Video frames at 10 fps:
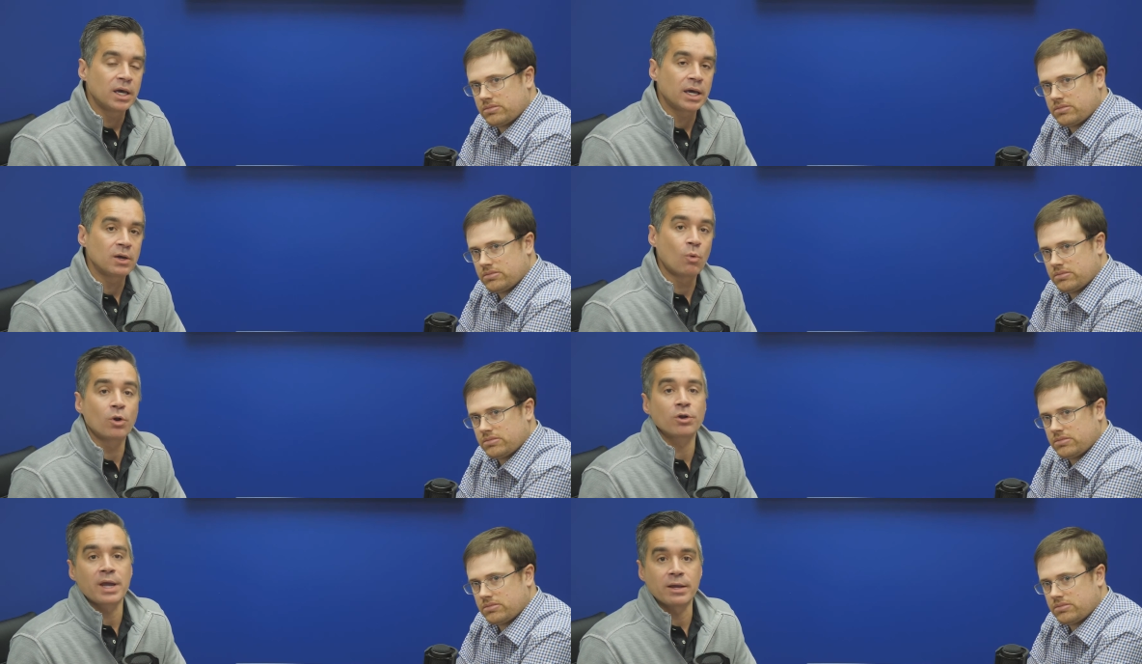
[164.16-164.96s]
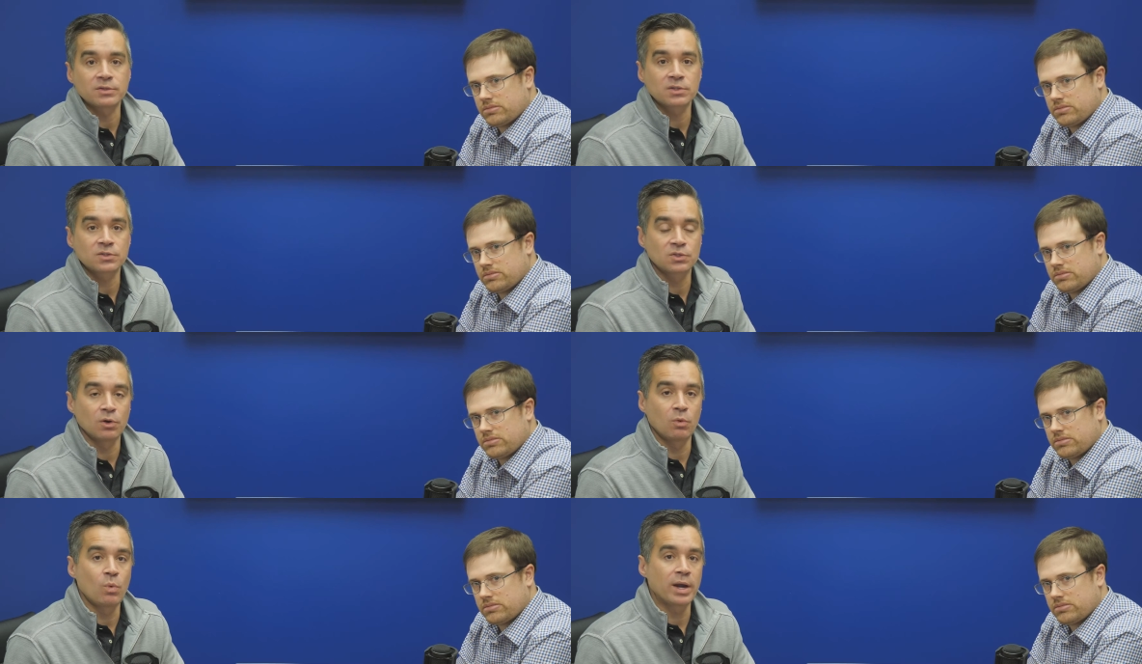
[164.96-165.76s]
Speaker 1: uh, order counts.
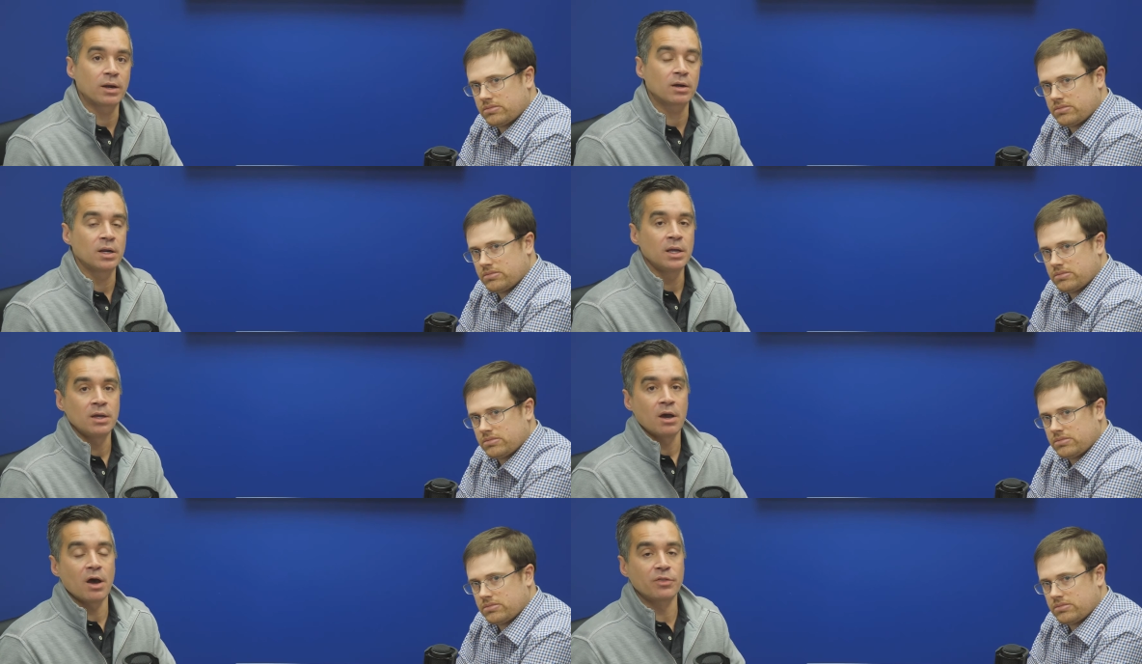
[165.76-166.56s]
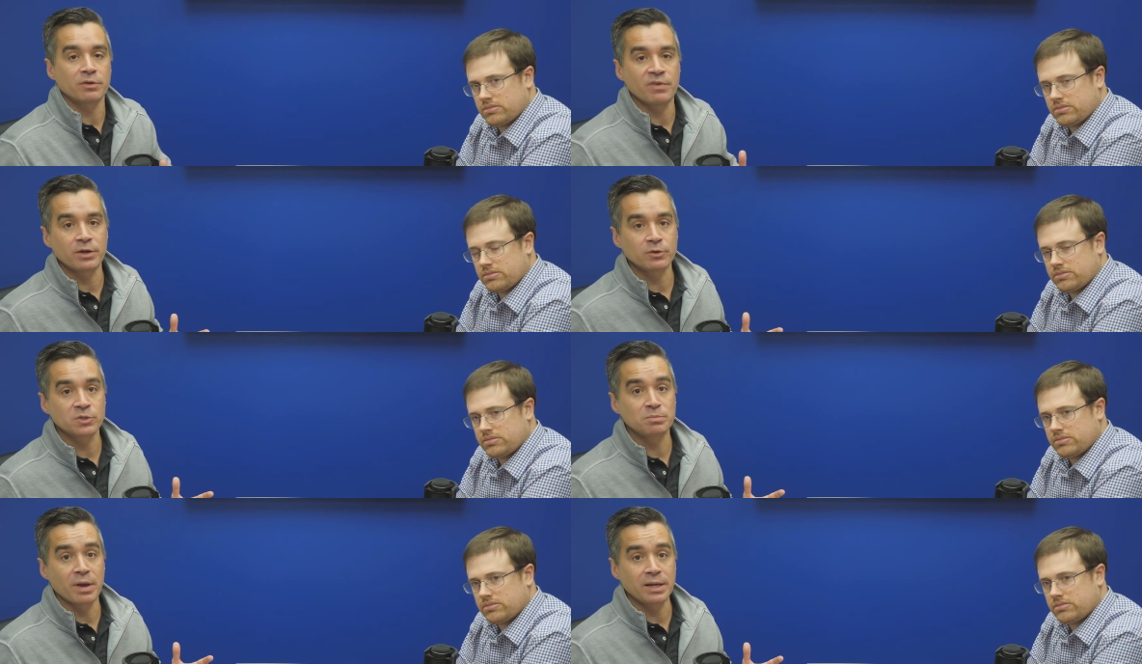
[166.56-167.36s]
So where other
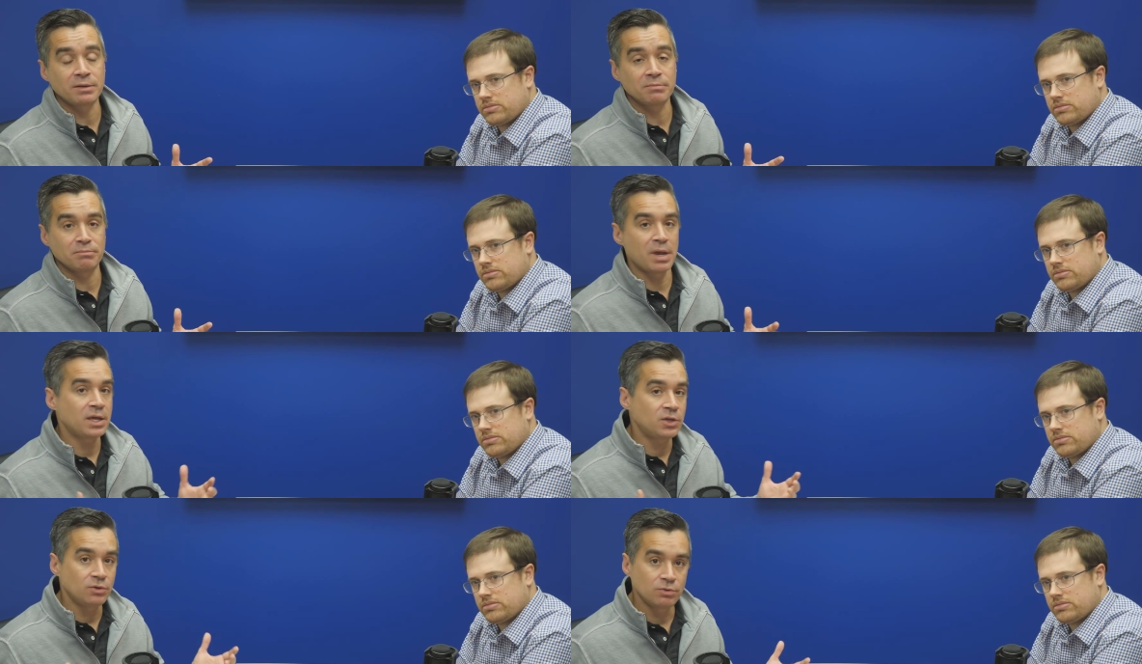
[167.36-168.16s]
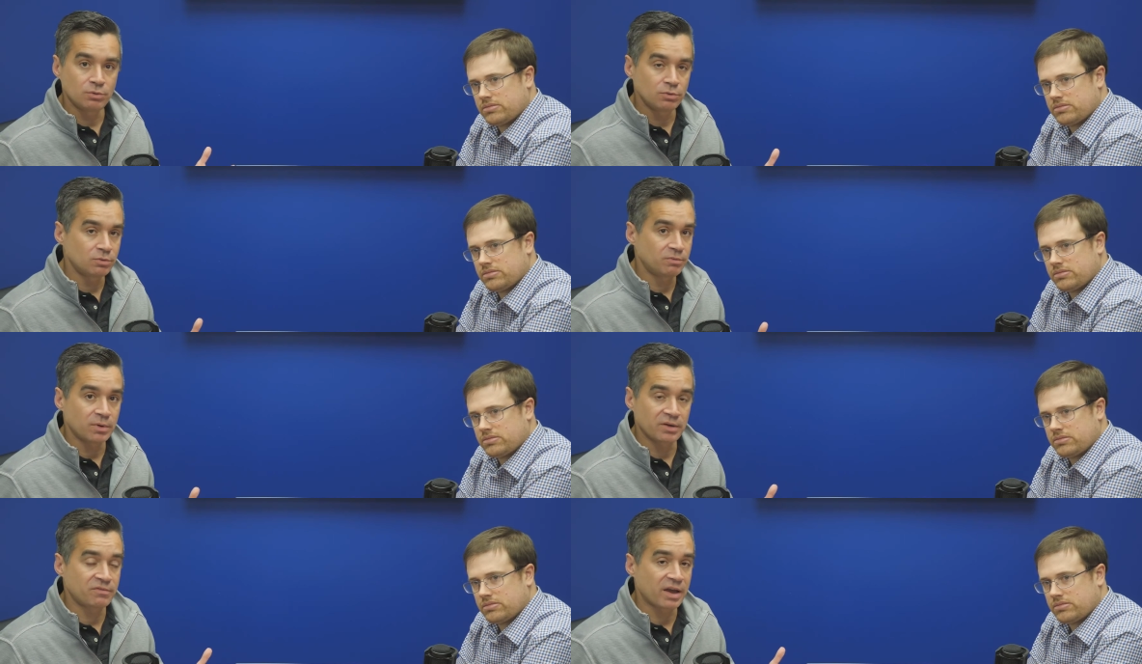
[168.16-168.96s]
vendors might make you
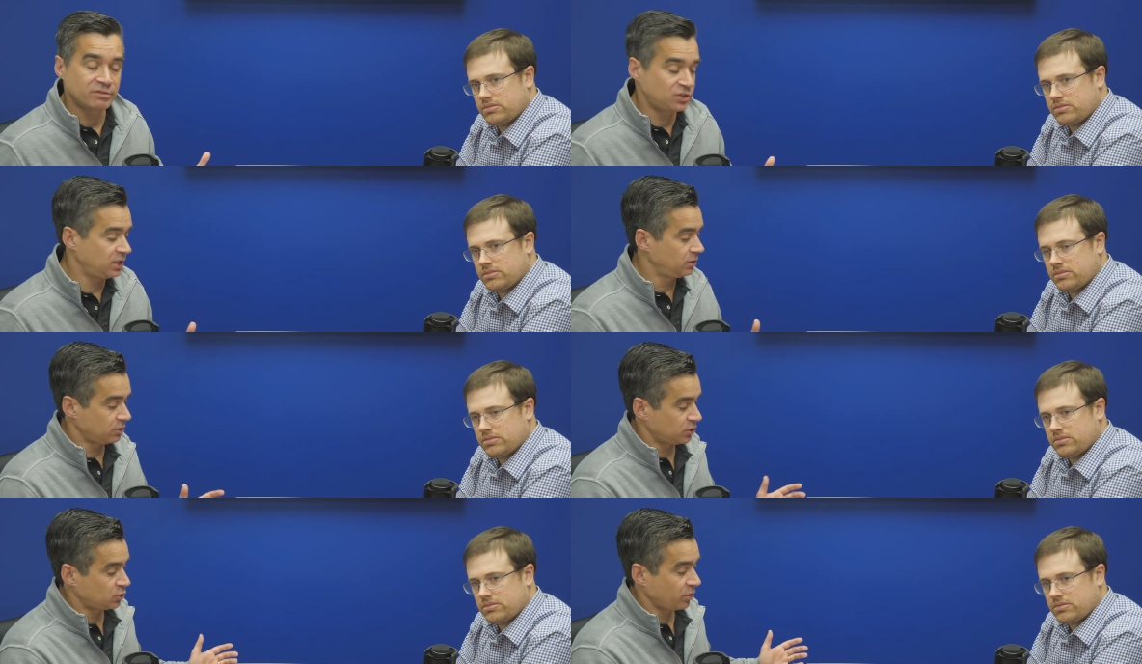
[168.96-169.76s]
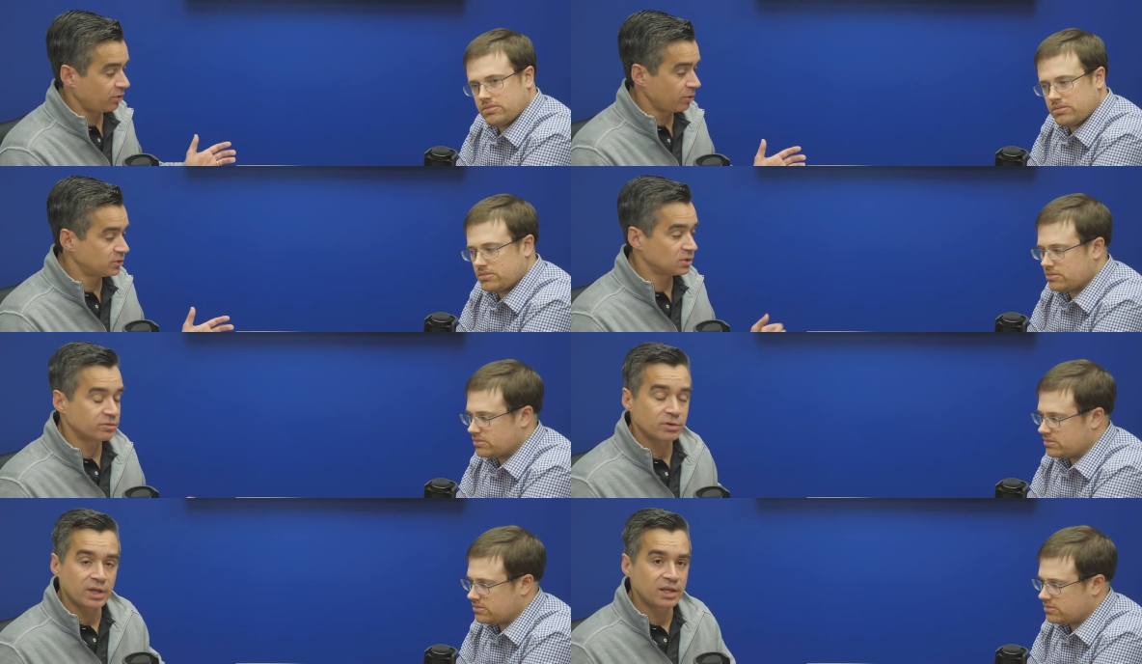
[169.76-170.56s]
a 5G or a short throw
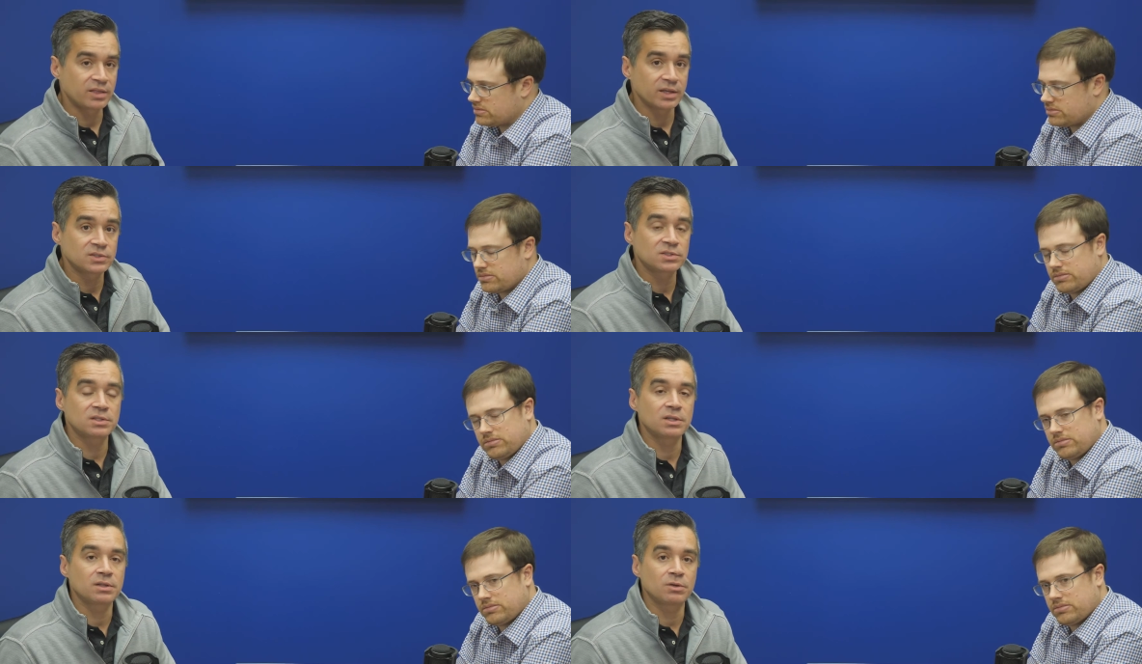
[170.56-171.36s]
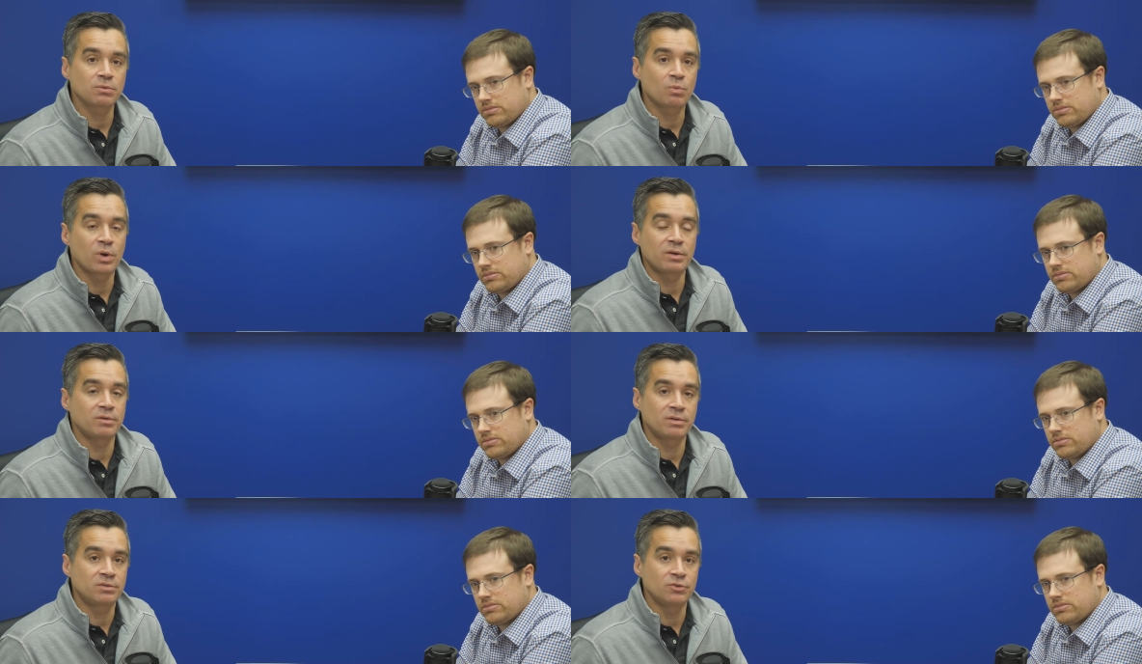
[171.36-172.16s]
server like this, you know, what
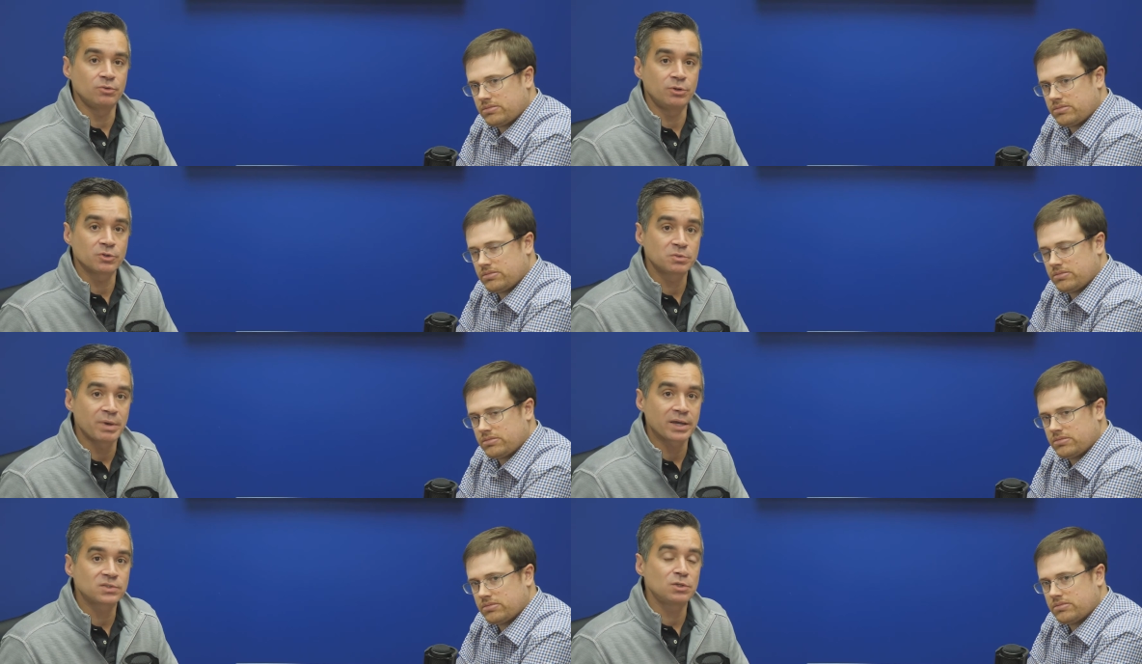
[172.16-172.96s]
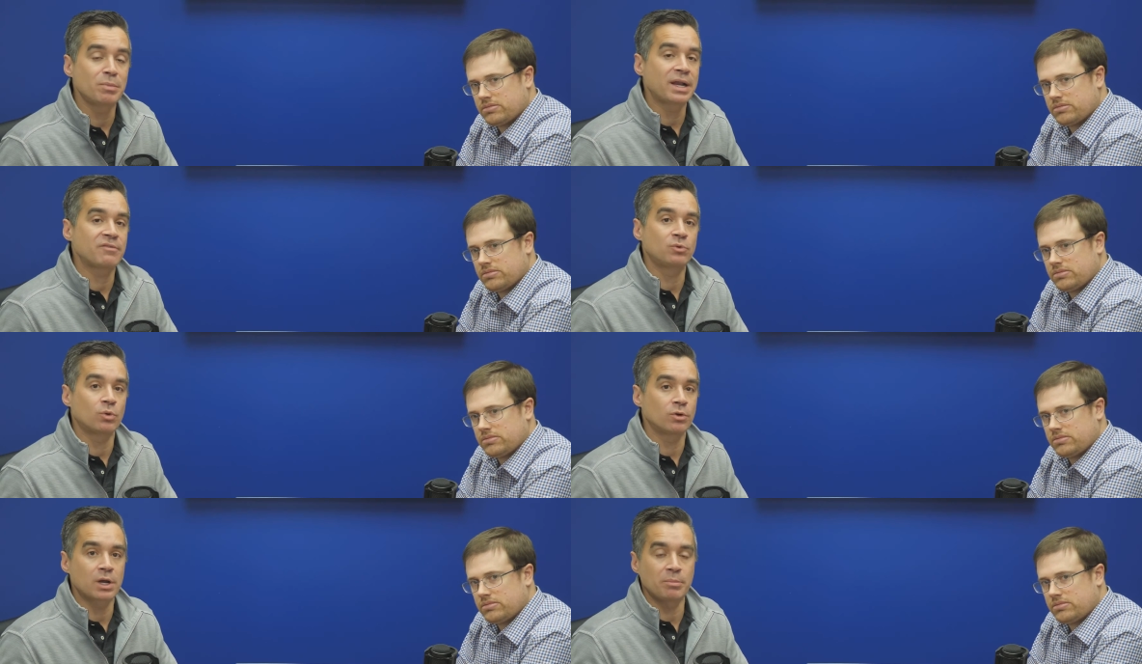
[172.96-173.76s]
to your specs, you might have to
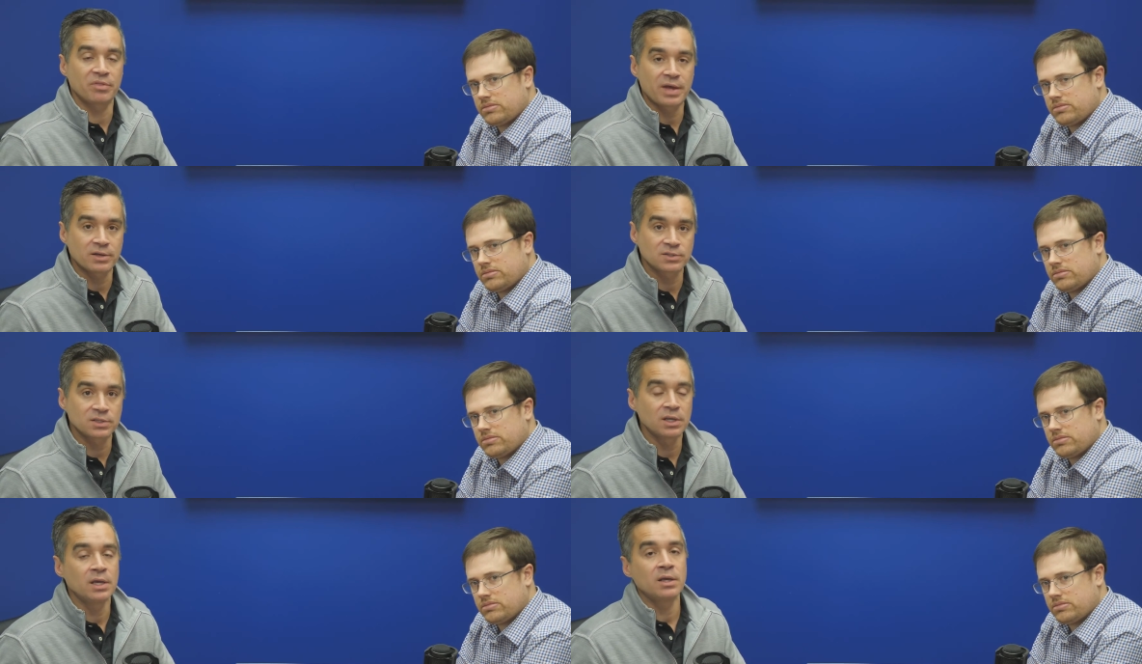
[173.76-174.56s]
order a couple thousand,